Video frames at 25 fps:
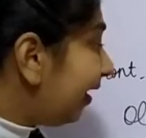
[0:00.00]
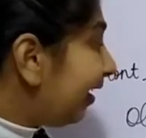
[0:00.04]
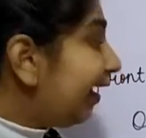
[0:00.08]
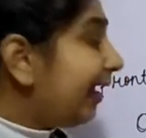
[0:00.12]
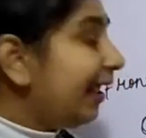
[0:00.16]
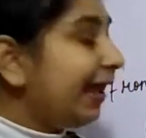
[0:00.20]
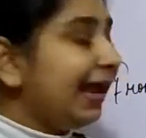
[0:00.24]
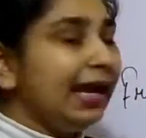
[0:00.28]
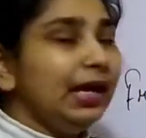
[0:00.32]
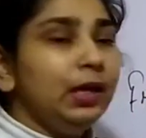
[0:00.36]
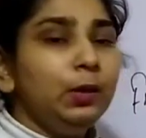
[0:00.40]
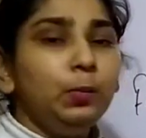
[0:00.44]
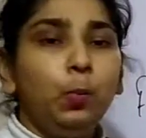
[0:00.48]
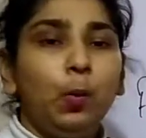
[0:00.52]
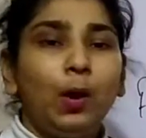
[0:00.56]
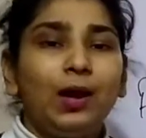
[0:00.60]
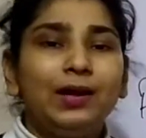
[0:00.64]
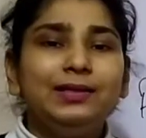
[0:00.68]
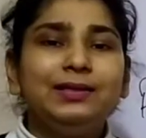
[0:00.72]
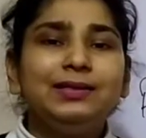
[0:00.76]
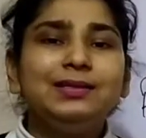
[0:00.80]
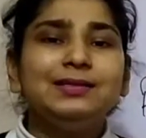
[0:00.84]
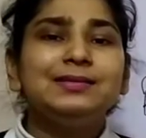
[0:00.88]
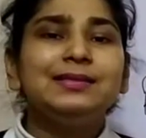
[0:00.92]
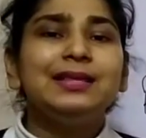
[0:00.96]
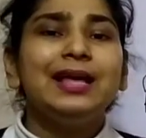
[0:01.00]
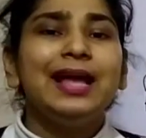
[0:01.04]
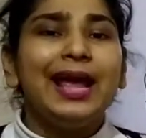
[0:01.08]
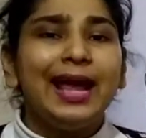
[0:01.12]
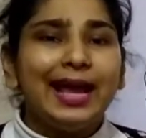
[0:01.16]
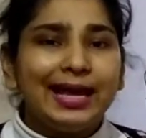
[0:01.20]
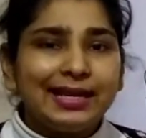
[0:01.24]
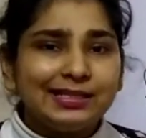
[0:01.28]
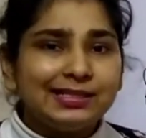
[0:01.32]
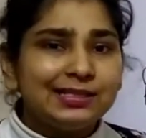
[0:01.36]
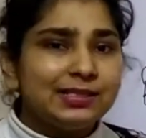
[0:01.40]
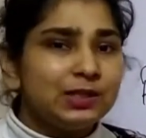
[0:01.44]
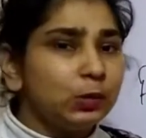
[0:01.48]
And what is the
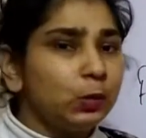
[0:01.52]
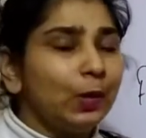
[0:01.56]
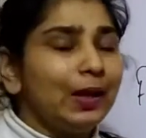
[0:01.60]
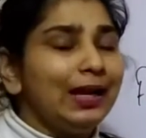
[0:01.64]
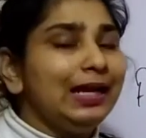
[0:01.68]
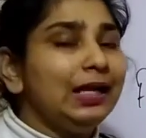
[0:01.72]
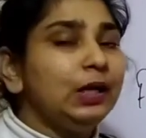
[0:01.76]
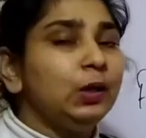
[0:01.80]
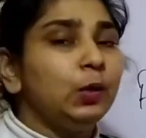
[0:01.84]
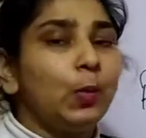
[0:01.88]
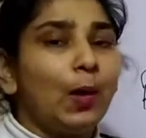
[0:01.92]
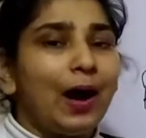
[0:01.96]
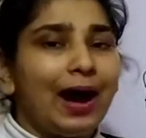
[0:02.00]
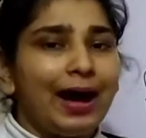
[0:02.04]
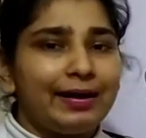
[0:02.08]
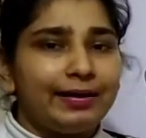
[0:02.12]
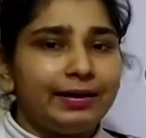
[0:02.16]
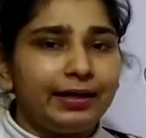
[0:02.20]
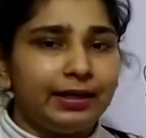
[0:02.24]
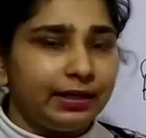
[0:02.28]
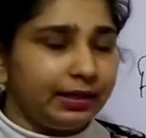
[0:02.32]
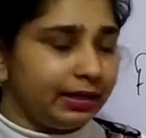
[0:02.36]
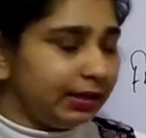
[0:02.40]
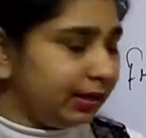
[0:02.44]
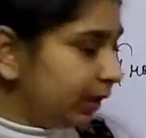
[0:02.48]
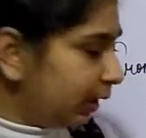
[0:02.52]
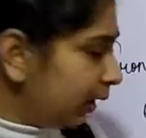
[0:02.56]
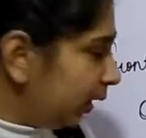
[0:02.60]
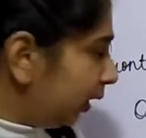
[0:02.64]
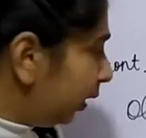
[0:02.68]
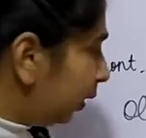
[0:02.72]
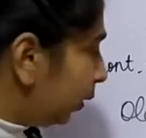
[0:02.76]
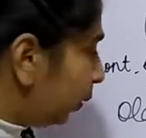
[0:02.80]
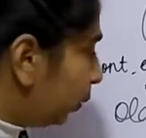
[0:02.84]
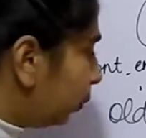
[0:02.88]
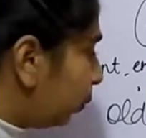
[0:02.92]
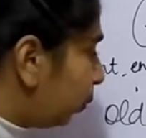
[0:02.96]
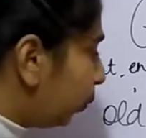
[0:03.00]
SQL query
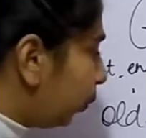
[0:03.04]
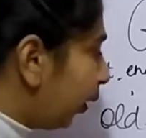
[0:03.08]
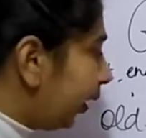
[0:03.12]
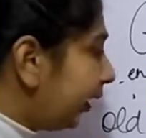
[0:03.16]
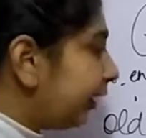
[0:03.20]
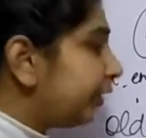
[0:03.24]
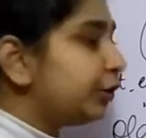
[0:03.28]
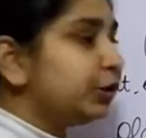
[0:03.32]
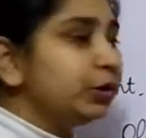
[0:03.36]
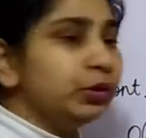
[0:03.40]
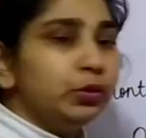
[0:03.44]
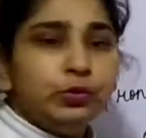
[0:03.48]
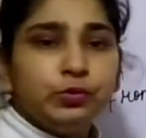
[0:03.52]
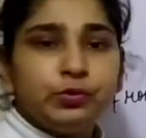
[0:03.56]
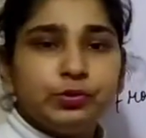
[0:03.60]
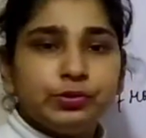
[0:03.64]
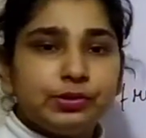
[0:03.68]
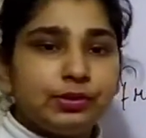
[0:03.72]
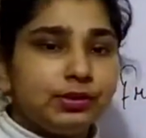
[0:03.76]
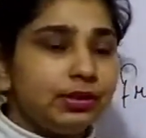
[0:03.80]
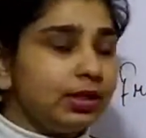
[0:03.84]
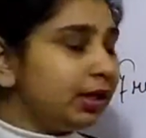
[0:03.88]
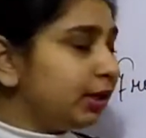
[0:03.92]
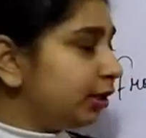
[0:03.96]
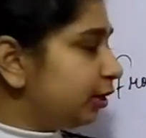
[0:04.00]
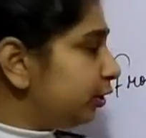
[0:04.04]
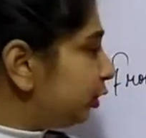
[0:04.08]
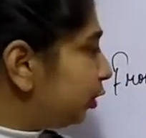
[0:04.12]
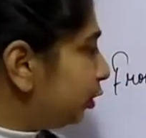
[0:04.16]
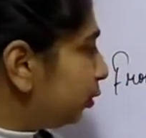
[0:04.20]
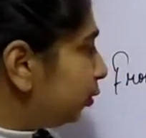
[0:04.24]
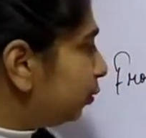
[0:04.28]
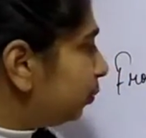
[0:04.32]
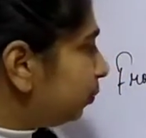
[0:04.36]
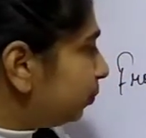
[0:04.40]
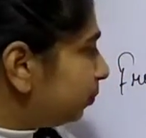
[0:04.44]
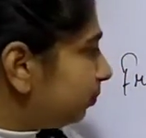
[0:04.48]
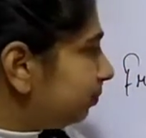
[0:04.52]
we use to
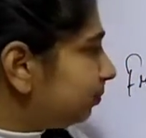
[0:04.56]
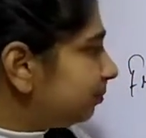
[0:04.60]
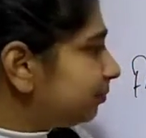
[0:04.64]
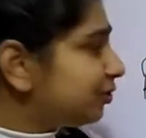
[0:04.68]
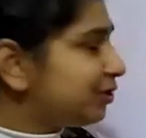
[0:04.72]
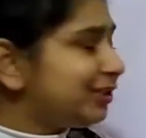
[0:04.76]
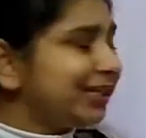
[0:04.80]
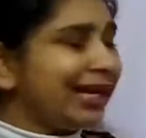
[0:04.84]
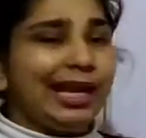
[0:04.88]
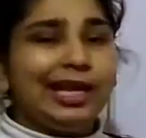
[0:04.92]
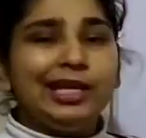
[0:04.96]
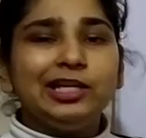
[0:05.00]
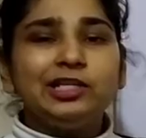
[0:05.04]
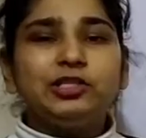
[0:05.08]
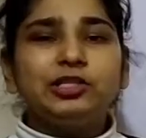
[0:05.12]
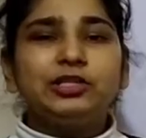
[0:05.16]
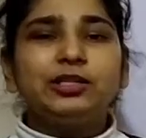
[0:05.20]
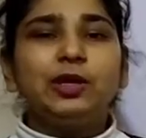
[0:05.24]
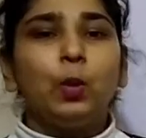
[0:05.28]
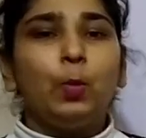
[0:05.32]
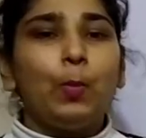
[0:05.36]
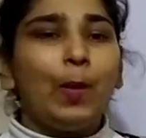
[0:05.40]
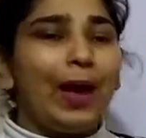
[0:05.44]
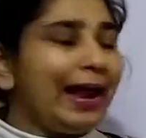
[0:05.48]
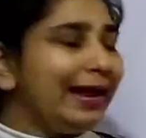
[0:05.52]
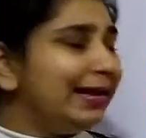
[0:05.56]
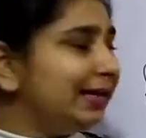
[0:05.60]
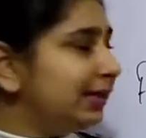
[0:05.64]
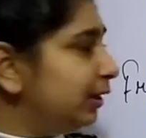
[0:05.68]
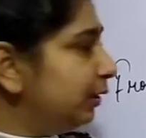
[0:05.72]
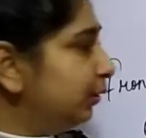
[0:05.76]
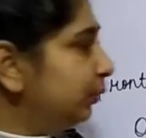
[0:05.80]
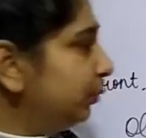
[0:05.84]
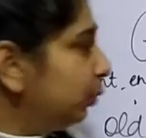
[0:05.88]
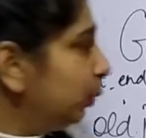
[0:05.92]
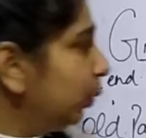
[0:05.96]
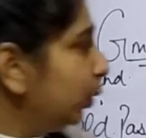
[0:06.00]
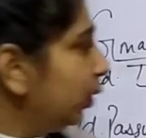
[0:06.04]
change the value
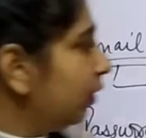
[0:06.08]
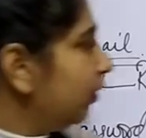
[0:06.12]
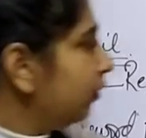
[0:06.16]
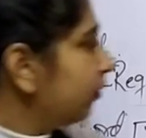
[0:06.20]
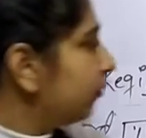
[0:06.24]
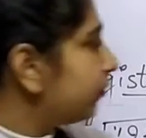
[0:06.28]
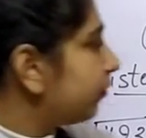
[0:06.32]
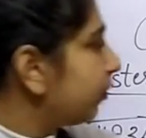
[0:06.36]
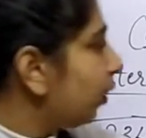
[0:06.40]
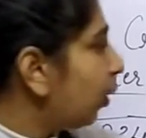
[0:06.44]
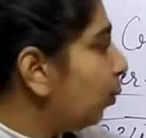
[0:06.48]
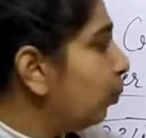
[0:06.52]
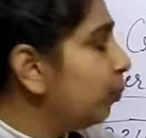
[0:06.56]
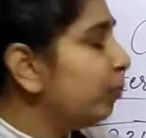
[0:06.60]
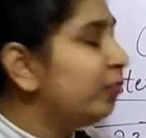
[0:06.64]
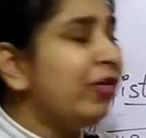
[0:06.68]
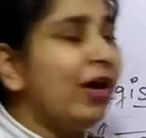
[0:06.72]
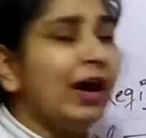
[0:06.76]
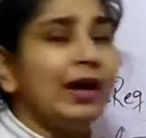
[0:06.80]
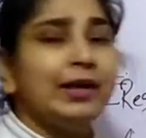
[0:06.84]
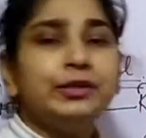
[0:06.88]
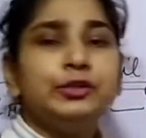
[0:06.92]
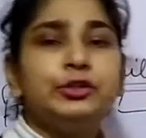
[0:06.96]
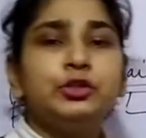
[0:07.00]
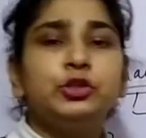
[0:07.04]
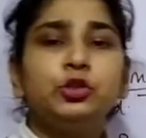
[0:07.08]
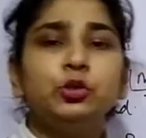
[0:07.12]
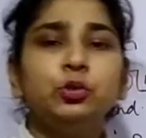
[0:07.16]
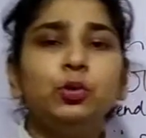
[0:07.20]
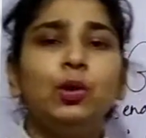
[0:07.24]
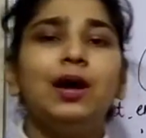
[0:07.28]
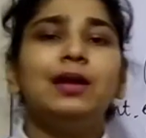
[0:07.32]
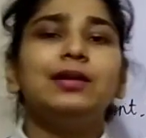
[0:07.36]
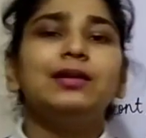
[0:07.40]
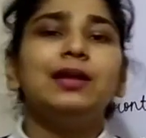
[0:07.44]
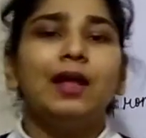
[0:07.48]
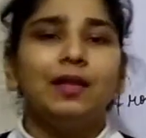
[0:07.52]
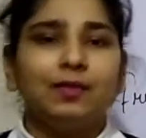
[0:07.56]
from one to
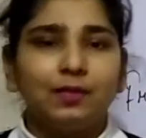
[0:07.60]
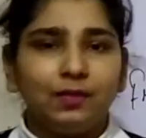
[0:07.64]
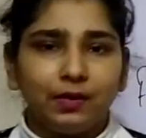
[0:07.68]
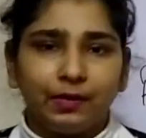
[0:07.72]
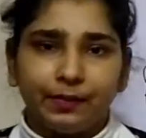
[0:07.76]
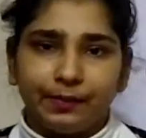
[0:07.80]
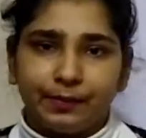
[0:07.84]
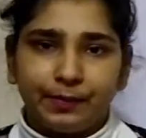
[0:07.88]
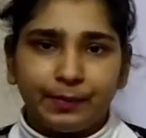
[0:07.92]
another?